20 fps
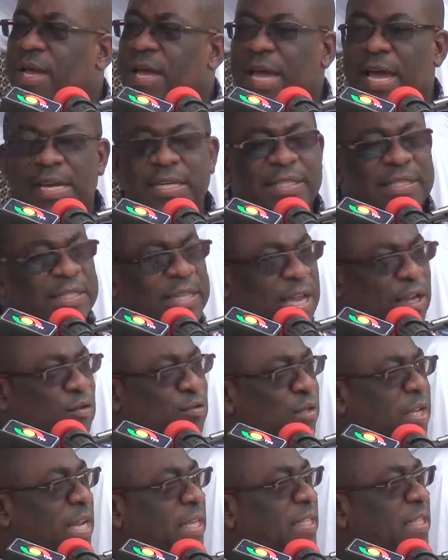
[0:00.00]
and say
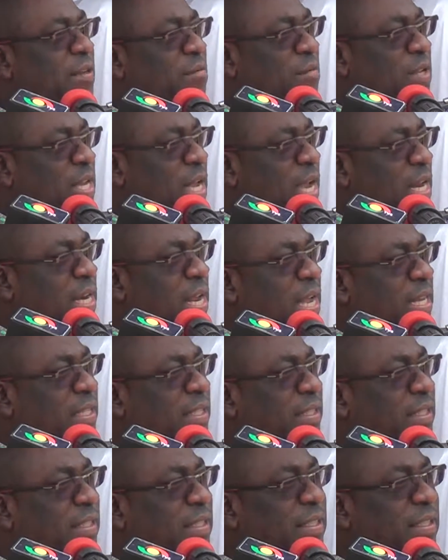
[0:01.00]
to the team here
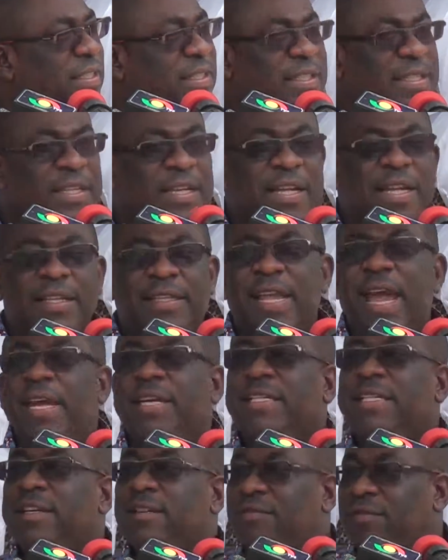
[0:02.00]
that TEK